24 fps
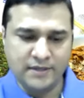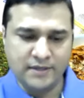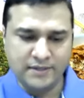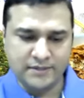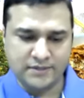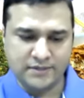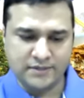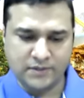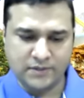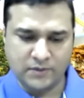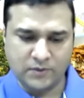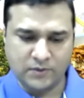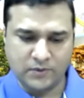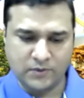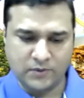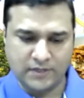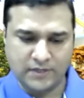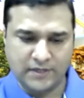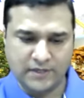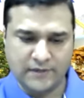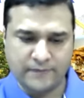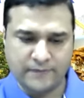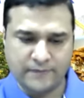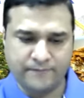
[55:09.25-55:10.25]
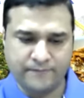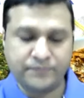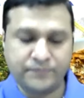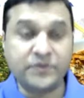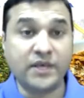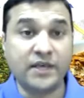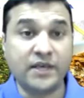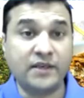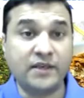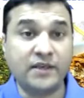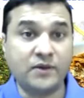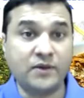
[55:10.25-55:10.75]
So
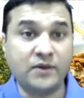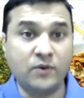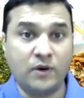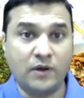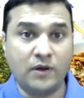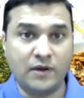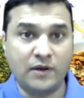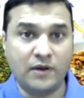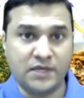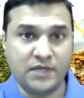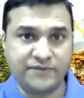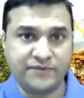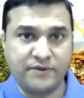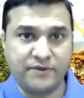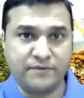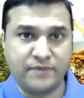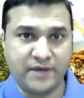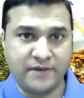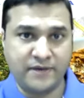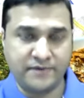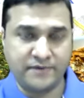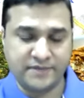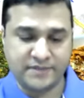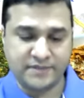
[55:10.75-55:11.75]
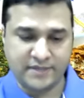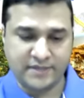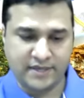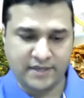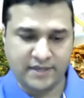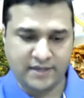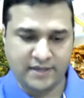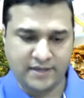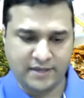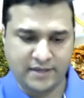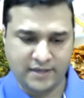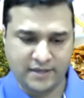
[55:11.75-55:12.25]
thank you all, Aswin Bhai once
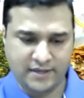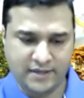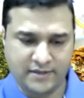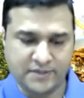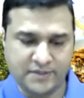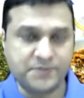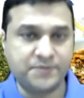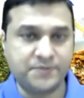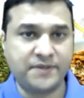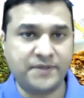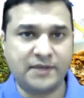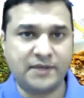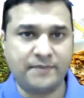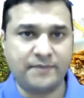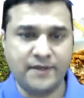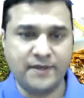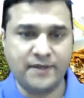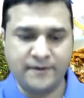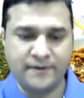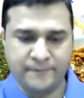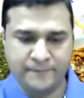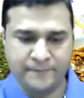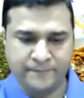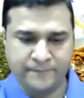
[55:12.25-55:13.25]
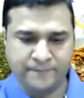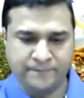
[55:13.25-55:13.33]
again, and Asmita Ben.